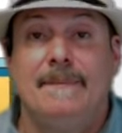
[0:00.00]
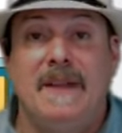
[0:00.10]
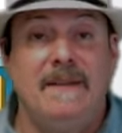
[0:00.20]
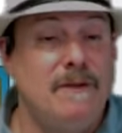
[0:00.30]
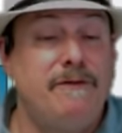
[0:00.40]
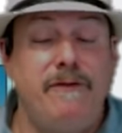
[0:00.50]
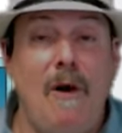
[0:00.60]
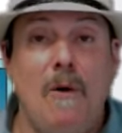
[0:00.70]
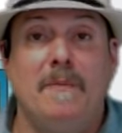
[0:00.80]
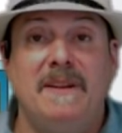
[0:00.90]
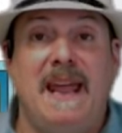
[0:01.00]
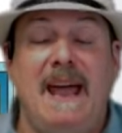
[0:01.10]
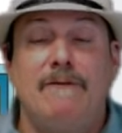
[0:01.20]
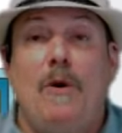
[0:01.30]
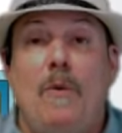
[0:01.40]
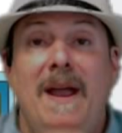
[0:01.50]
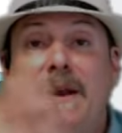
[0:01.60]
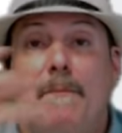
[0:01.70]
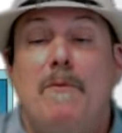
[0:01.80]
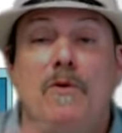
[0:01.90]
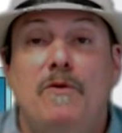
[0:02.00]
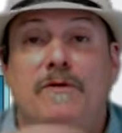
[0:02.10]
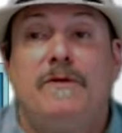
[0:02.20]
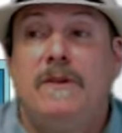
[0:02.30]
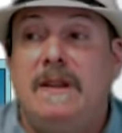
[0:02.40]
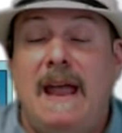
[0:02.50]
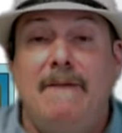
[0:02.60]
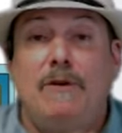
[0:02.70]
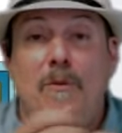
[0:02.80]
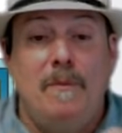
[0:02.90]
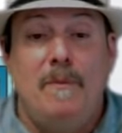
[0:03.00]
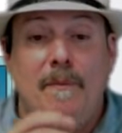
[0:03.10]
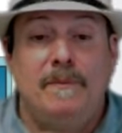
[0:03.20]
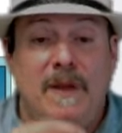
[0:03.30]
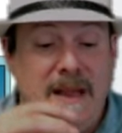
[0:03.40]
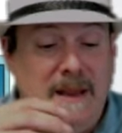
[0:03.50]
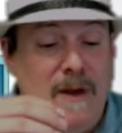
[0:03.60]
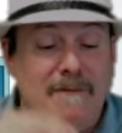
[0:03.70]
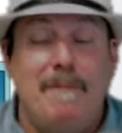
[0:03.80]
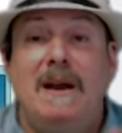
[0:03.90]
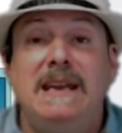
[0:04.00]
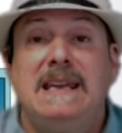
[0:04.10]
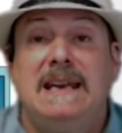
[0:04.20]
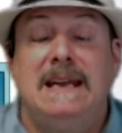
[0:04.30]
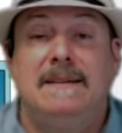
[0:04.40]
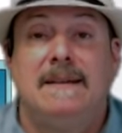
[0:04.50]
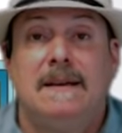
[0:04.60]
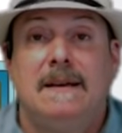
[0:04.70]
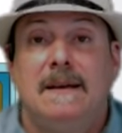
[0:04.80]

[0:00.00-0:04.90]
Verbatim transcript: They have the phone, but they have no way to move. They have no. They don't have money in it.